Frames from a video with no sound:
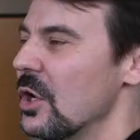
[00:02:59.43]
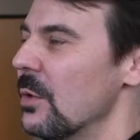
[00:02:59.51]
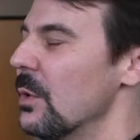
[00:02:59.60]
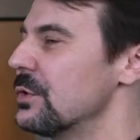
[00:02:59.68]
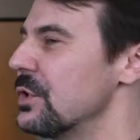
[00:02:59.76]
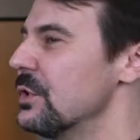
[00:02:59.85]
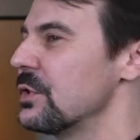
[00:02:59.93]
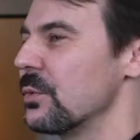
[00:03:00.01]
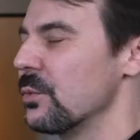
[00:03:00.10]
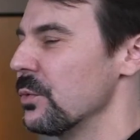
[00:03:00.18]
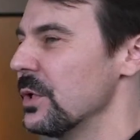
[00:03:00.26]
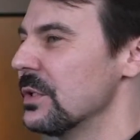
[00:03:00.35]
Emotion is
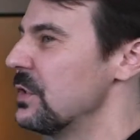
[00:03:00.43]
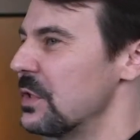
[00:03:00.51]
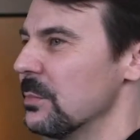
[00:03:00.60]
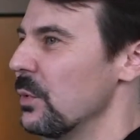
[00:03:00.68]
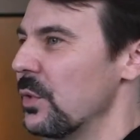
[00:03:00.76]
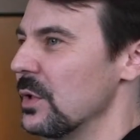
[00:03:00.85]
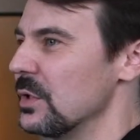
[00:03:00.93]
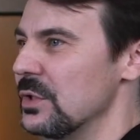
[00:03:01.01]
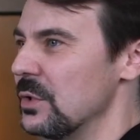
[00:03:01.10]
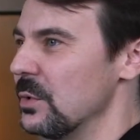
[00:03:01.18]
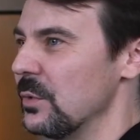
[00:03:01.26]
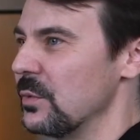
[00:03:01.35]
a really simple thing to
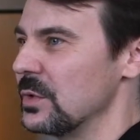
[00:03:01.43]
do in